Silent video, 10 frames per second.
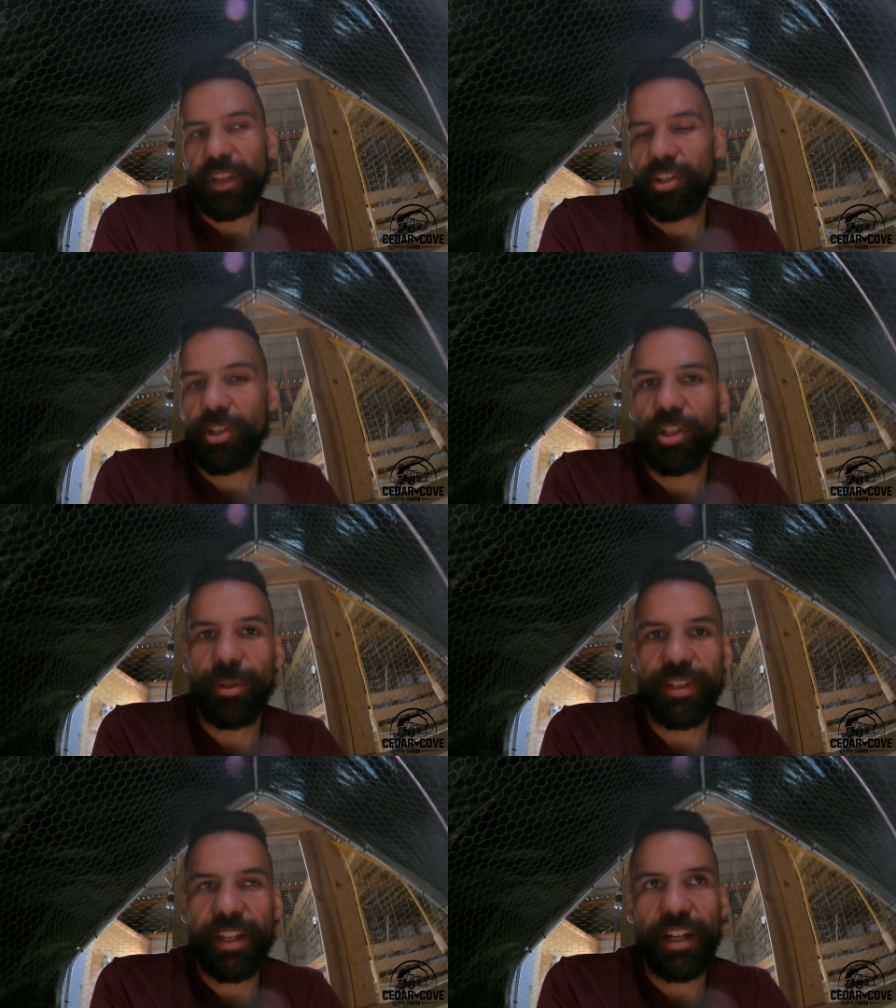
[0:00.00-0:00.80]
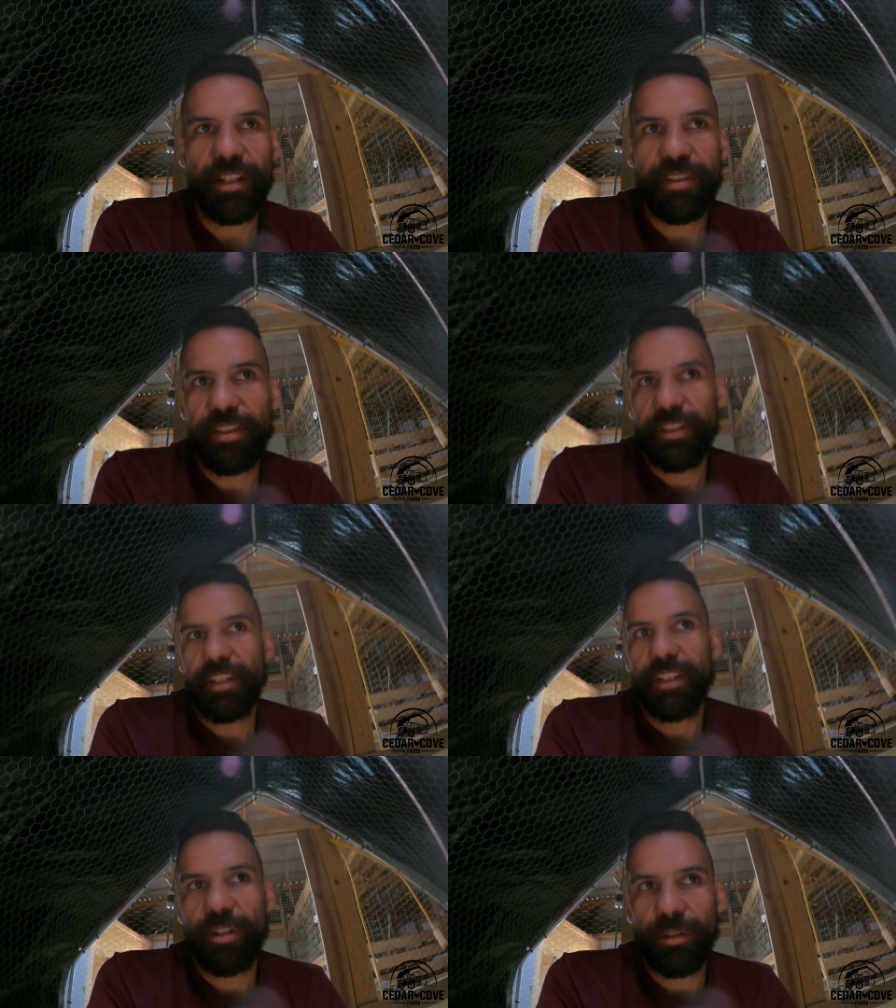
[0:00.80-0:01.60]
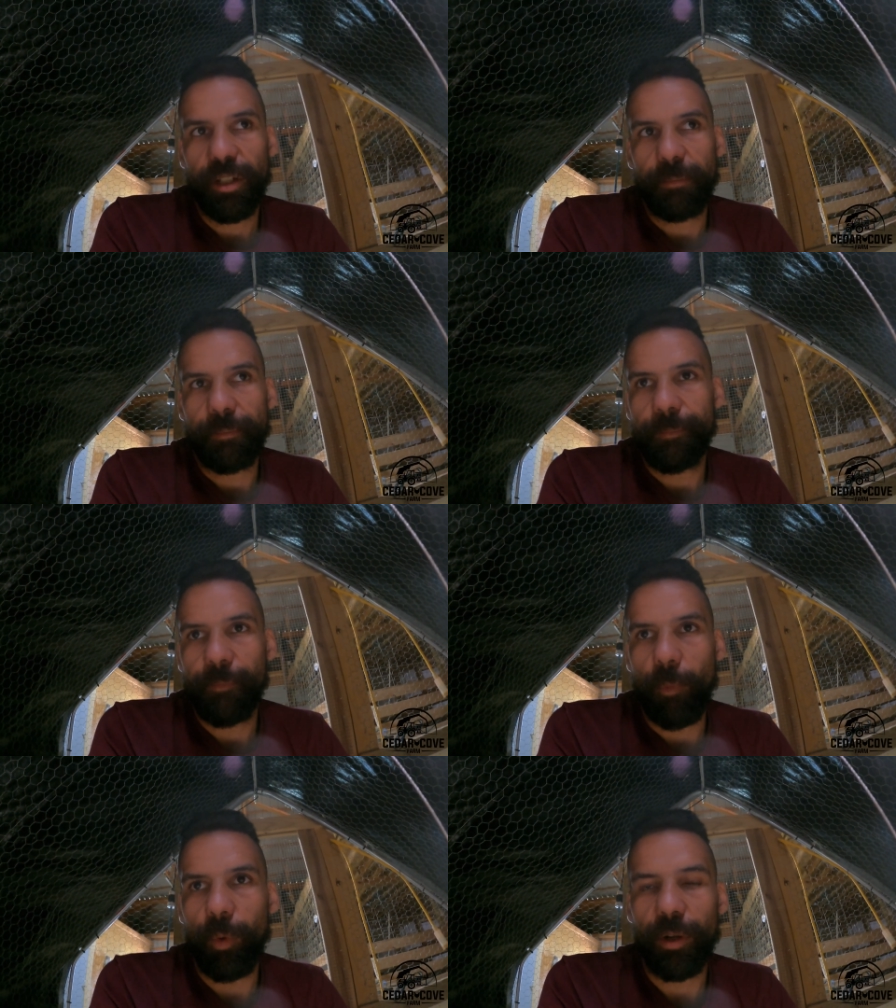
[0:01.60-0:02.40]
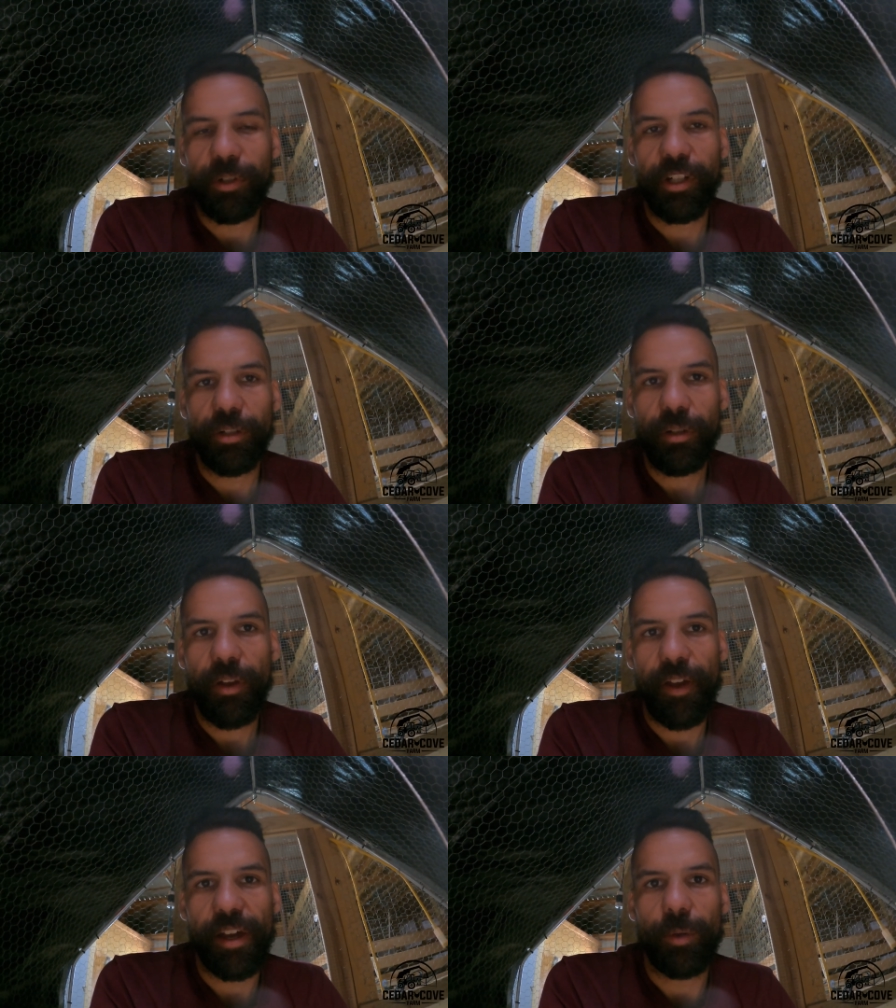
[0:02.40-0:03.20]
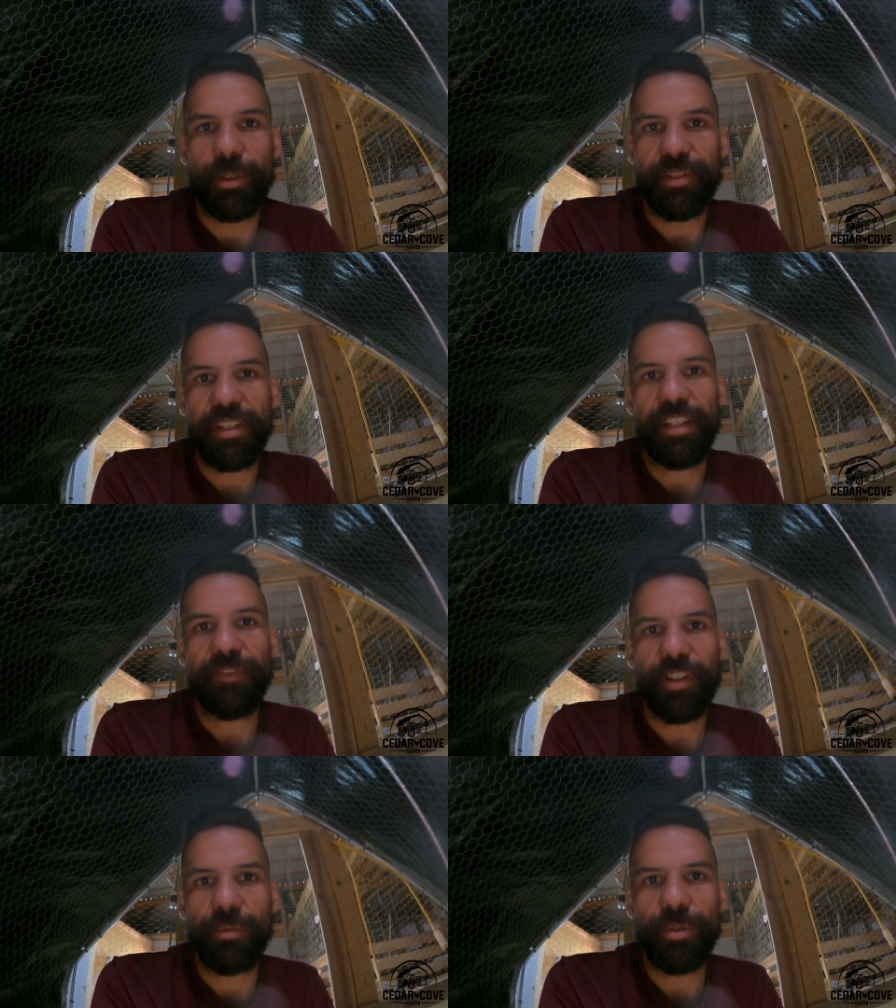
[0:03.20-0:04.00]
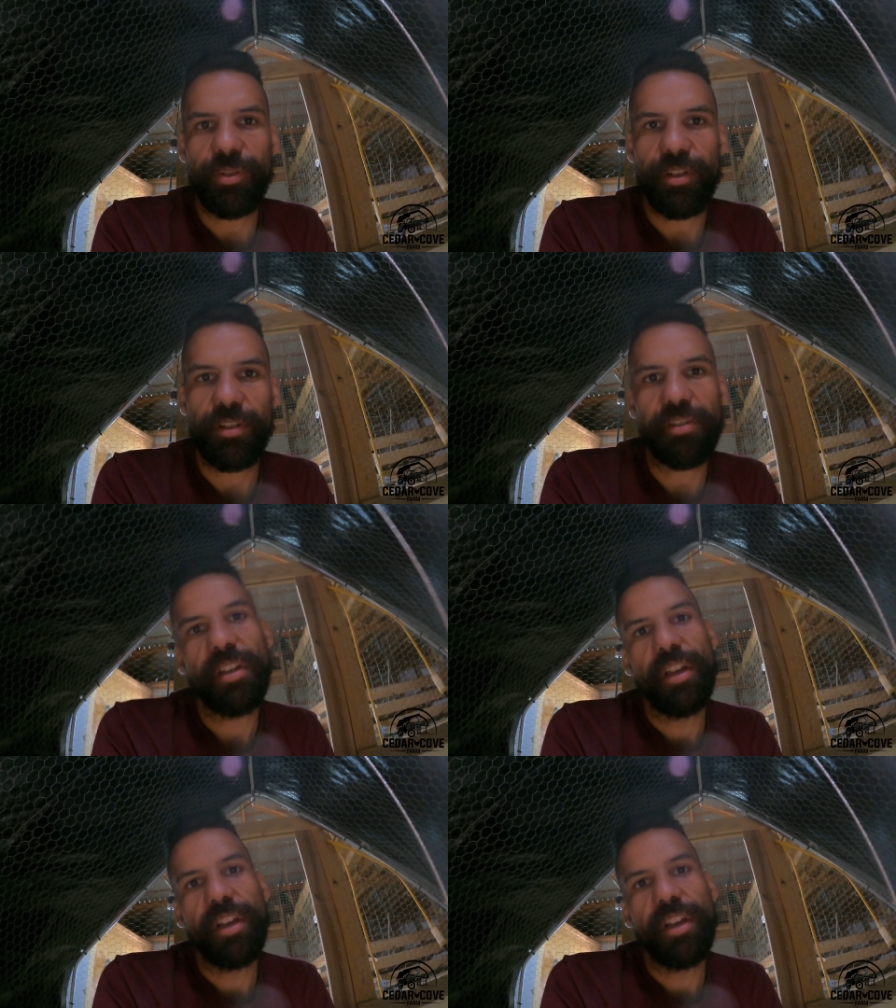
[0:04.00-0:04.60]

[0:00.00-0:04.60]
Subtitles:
Don't know what they are till they grow up. Won't know. We'll see if they're roosters.